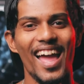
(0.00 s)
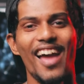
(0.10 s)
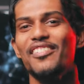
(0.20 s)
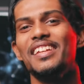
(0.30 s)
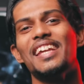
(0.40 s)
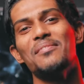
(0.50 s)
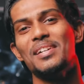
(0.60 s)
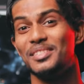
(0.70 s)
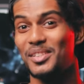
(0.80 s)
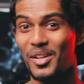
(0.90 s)
Every
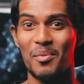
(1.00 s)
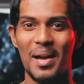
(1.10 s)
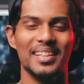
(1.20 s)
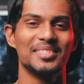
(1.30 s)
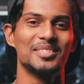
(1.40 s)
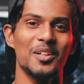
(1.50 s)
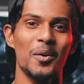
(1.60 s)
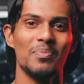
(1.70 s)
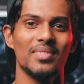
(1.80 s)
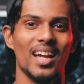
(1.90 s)
camera has a drawback.
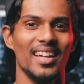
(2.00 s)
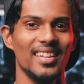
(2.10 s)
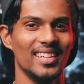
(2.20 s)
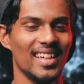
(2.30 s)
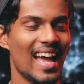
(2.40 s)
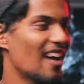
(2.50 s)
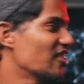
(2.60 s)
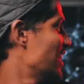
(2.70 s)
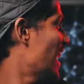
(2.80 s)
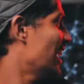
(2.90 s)
So I have
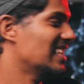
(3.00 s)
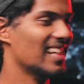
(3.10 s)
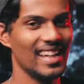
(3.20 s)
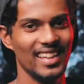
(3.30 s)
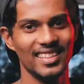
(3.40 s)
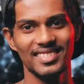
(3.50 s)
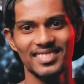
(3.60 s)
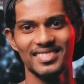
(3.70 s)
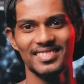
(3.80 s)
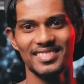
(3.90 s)
an i9
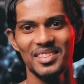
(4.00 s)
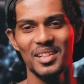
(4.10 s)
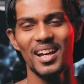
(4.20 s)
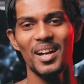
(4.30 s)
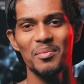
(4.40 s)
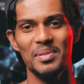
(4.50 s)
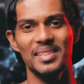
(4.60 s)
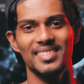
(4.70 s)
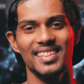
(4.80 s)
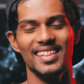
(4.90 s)

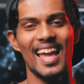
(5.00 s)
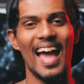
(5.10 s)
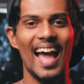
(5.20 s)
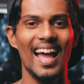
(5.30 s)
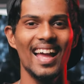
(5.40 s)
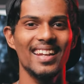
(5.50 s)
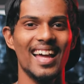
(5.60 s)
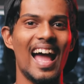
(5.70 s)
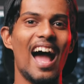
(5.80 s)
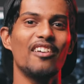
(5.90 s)
PC and
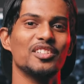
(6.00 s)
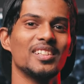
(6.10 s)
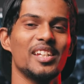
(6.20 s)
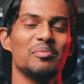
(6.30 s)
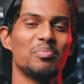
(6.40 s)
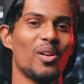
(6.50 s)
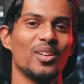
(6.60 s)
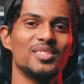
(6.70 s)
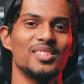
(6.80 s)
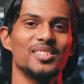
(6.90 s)
I have to create
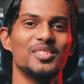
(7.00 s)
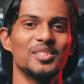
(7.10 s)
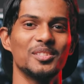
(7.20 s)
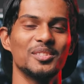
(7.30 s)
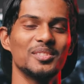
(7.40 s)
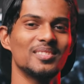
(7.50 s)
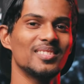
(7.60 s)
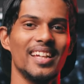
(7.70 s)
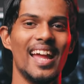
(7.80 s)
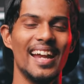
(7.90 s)
proxies to
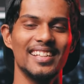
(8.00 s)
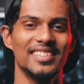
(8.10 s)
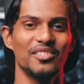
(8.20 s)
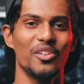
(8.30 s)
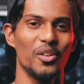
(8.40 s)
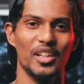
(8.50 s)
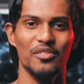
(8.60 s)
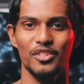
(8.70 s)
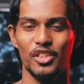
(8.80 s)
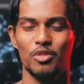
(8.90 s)
edit the 4K
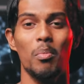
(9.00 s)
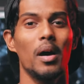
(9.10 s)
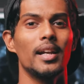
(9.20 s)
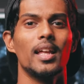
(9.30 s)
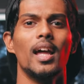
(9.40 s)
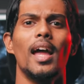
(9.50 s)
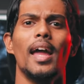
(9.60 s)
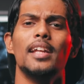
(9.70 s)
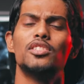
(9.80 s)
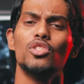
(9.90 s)
footage, but
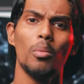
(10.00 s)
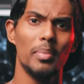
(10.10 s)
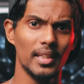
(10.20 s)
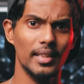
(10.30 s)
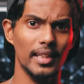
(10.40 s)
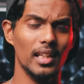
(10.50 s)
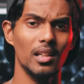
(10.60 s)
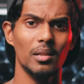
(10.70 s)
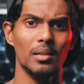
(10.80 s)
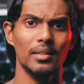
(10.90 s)
it's no big deal.